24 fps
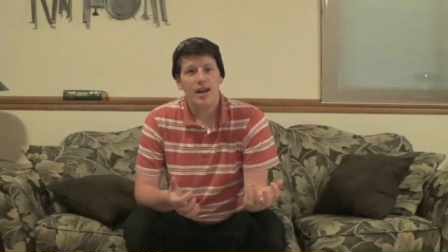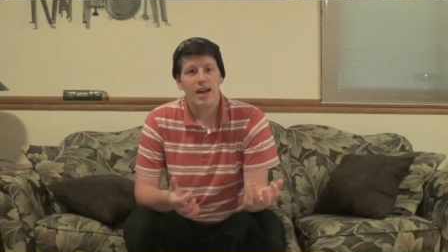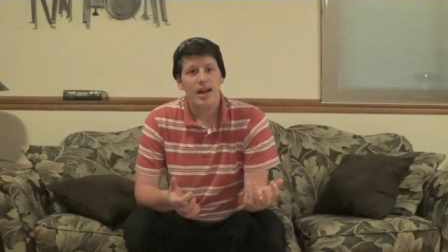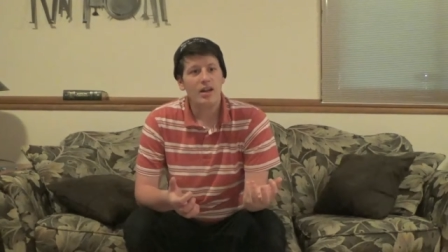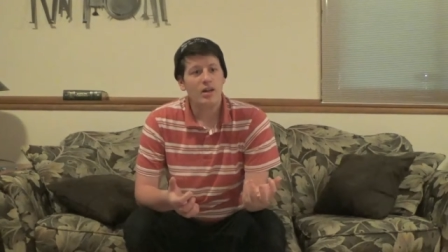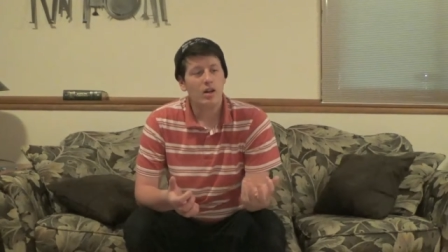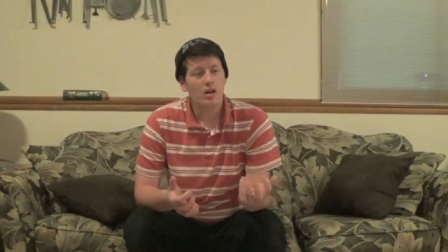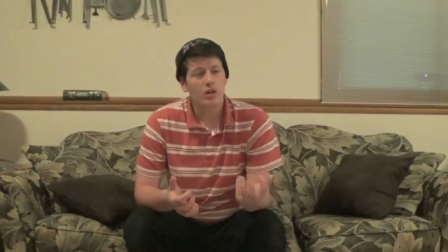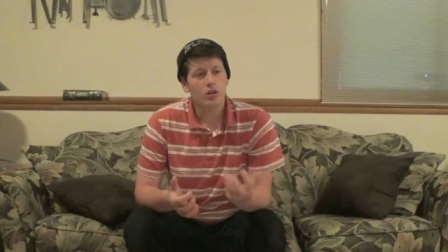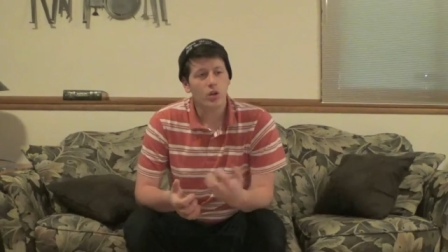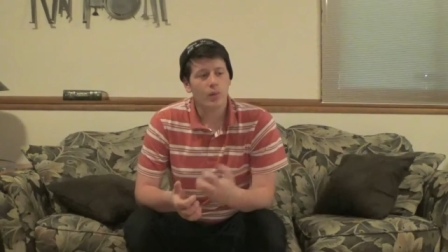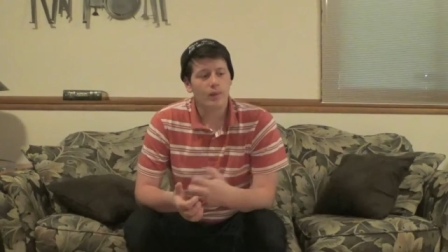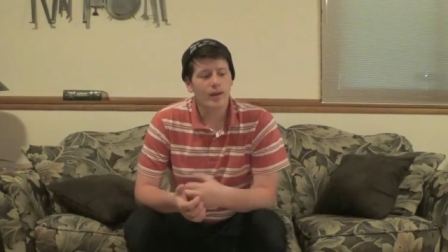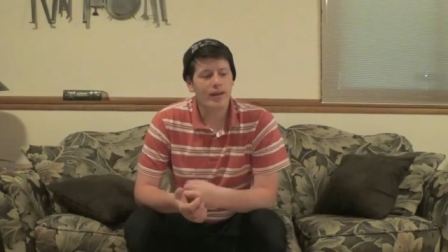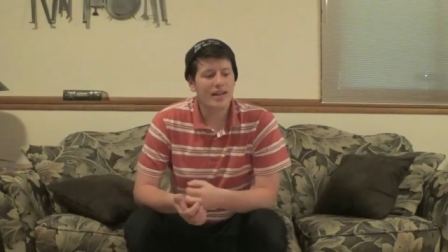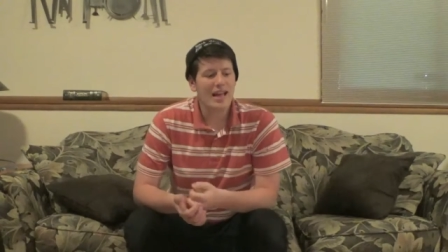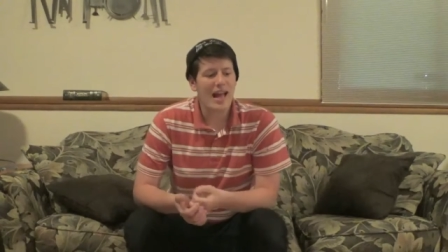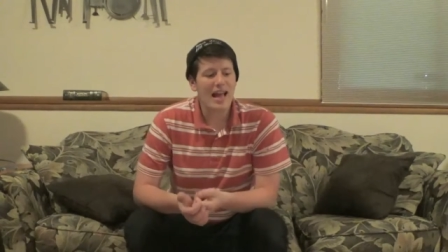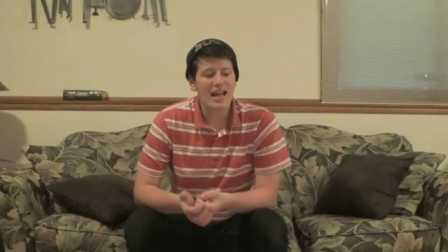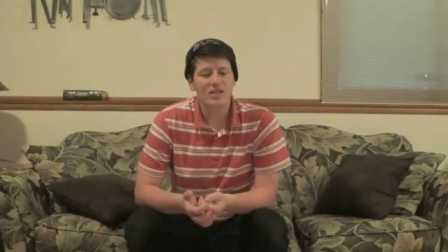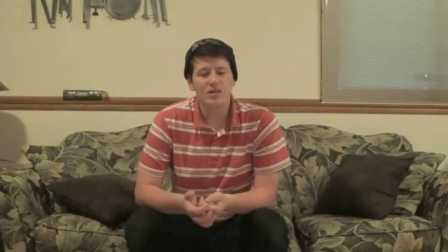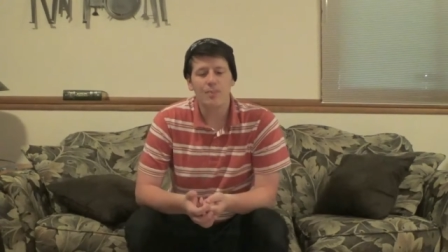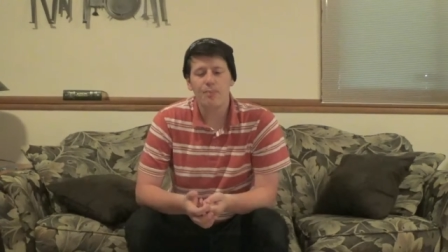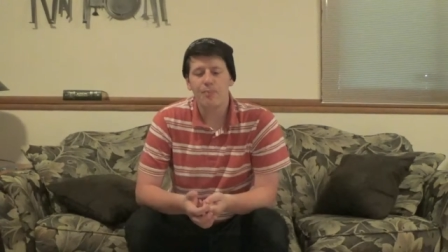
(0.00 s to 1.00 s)
And also it
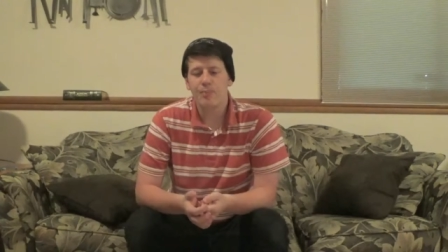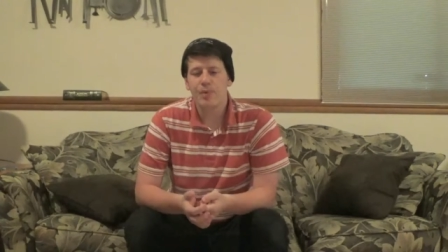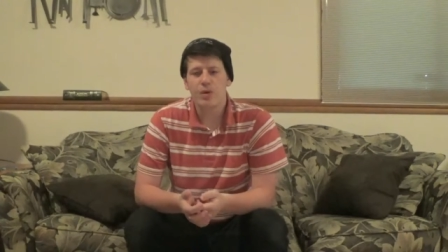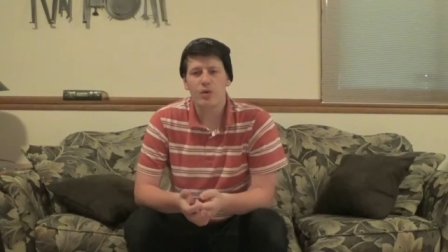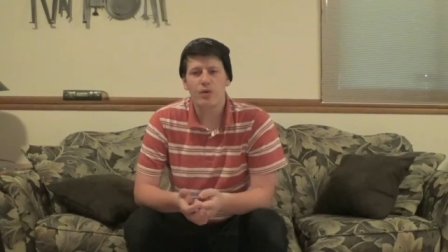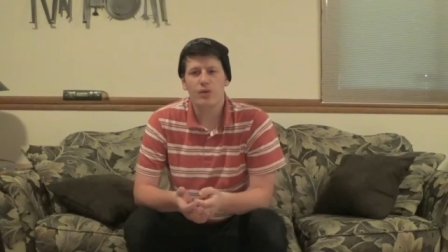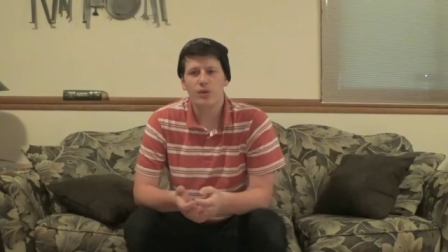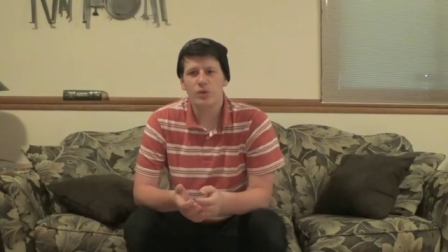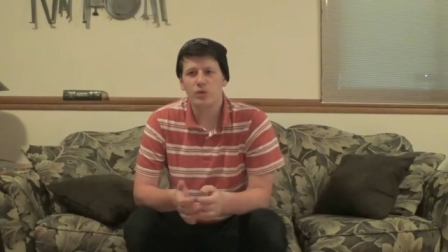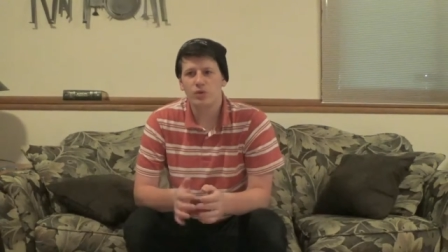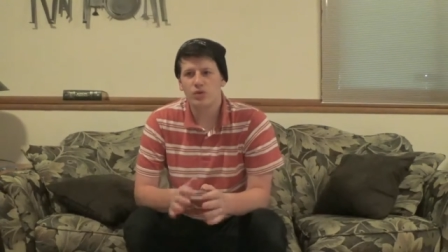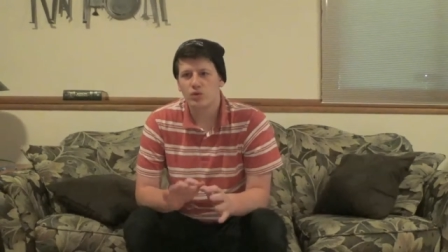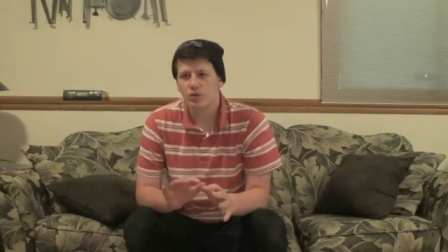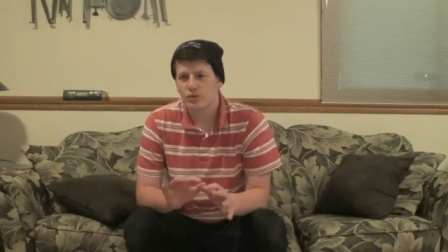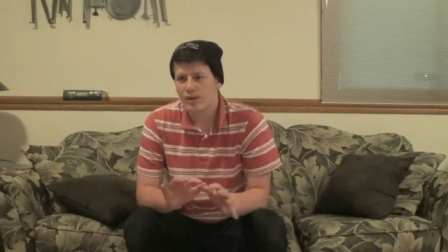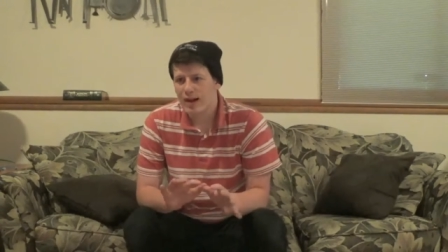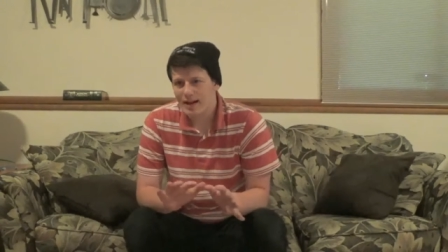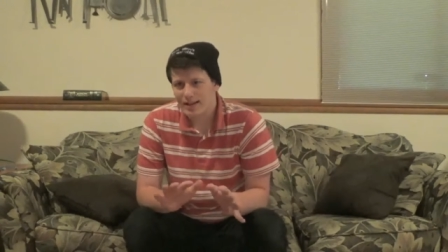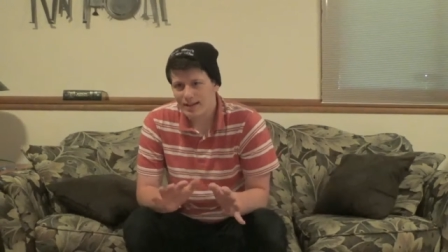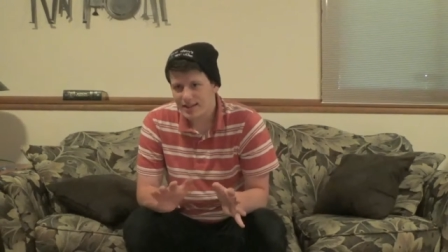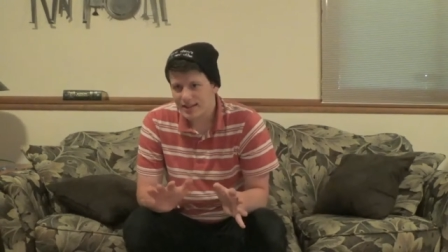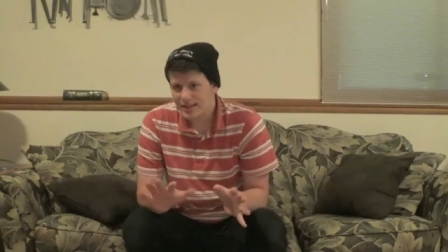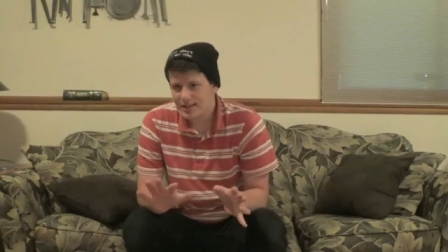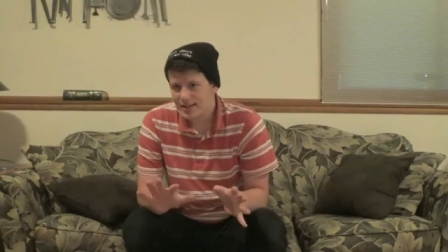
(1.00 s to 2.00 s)
has a beautiful
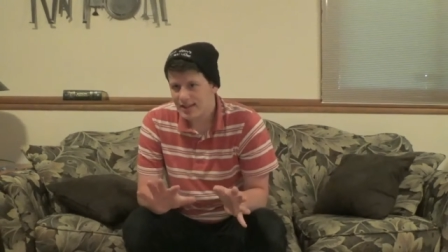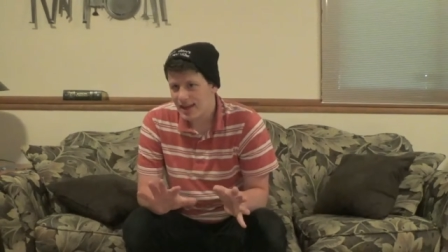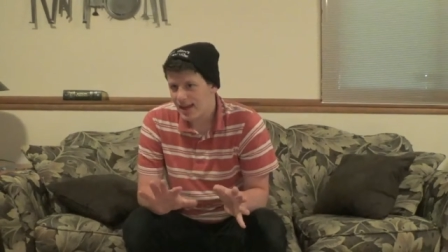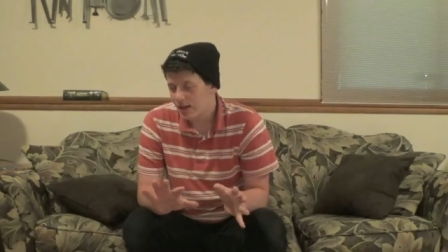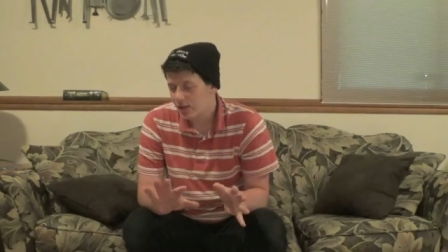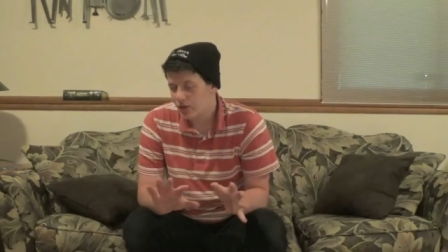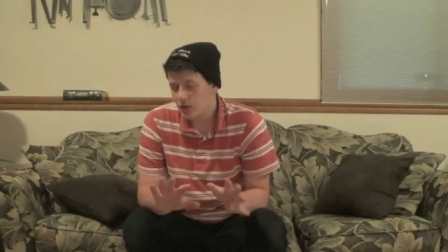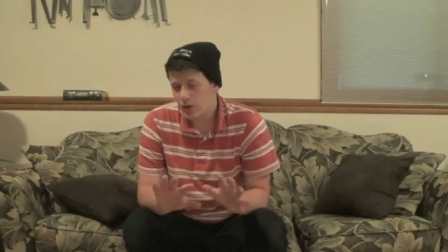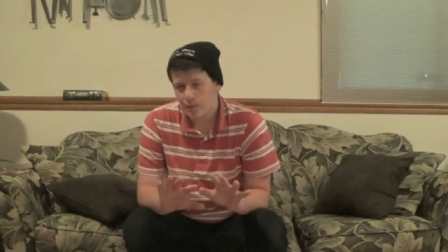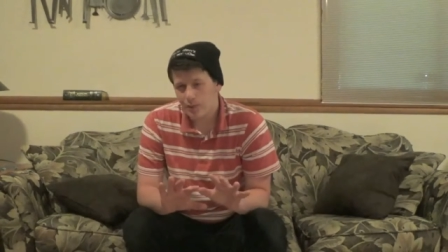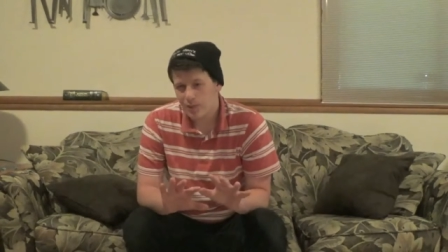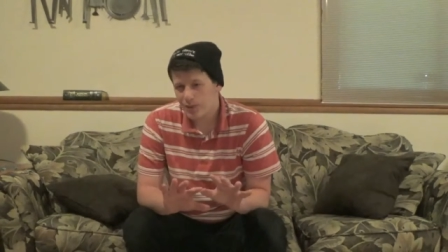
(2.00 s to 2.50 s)
directing style to it,